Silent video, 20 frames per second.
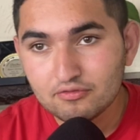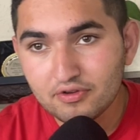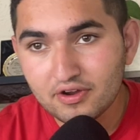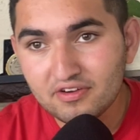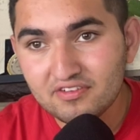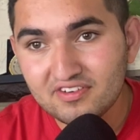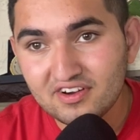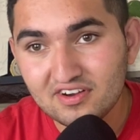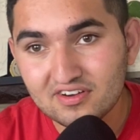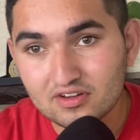very,
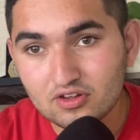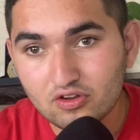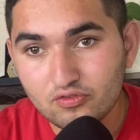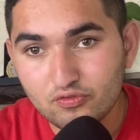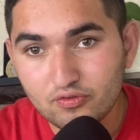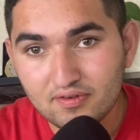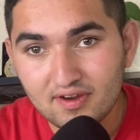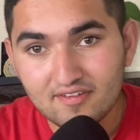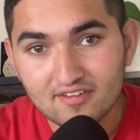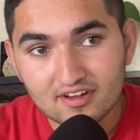very good
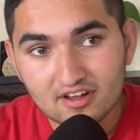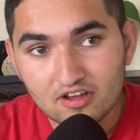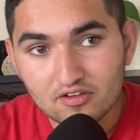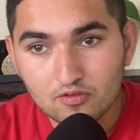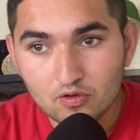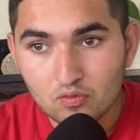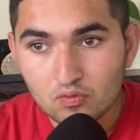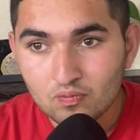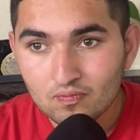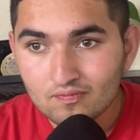from Levy
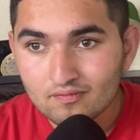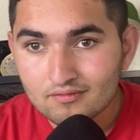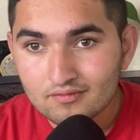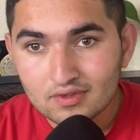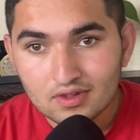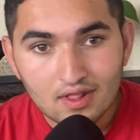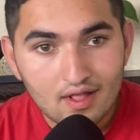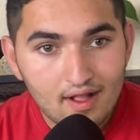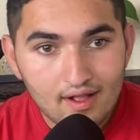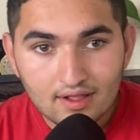Kovel.
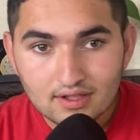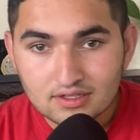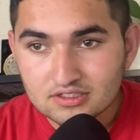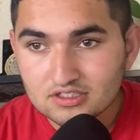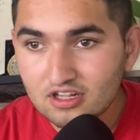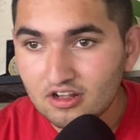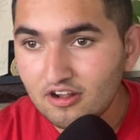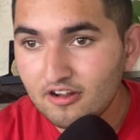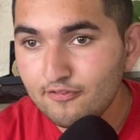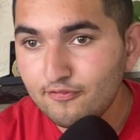
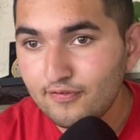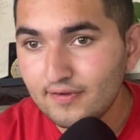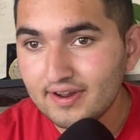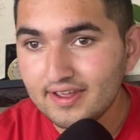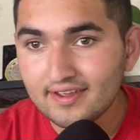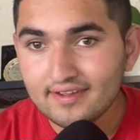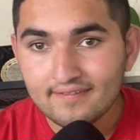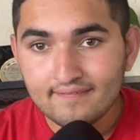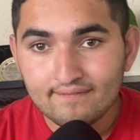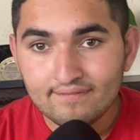So
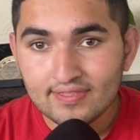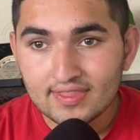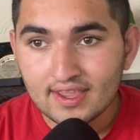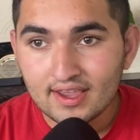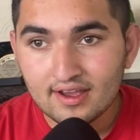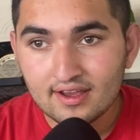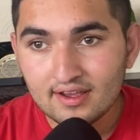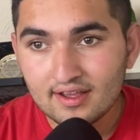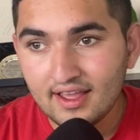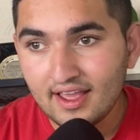hopefully
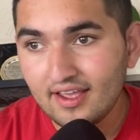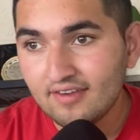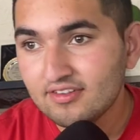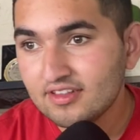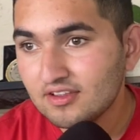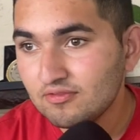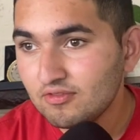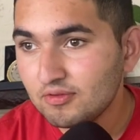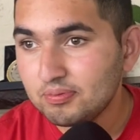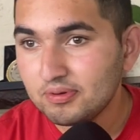
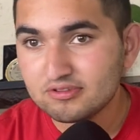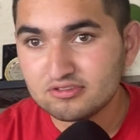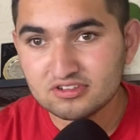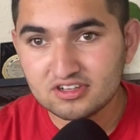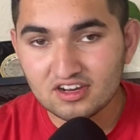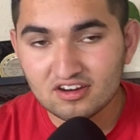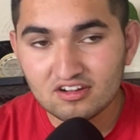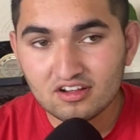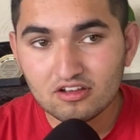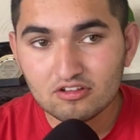everything with
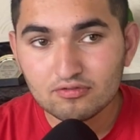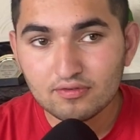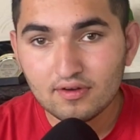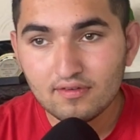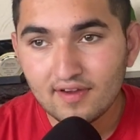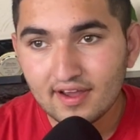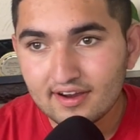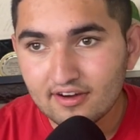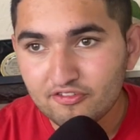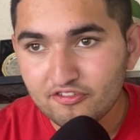Pochettino goes well,
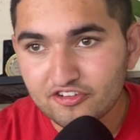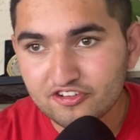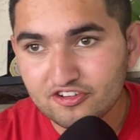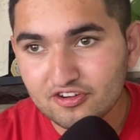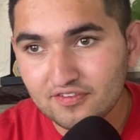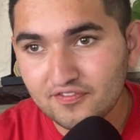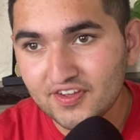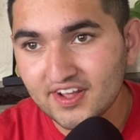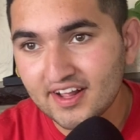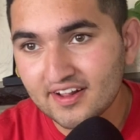and
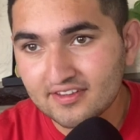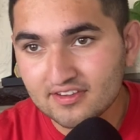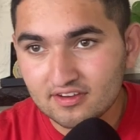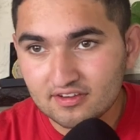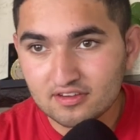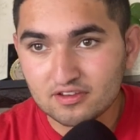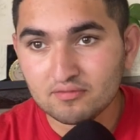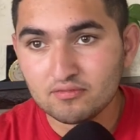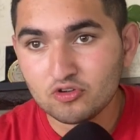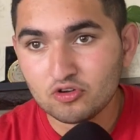officially we get
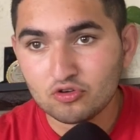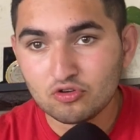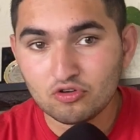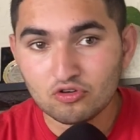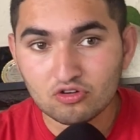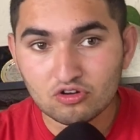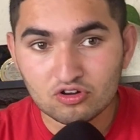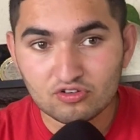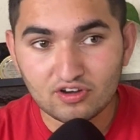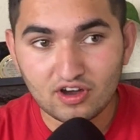some new
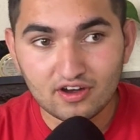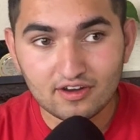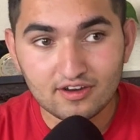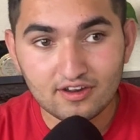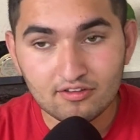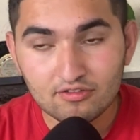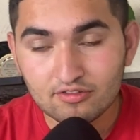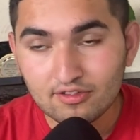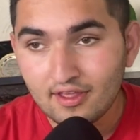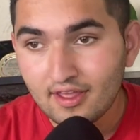contract
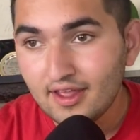news.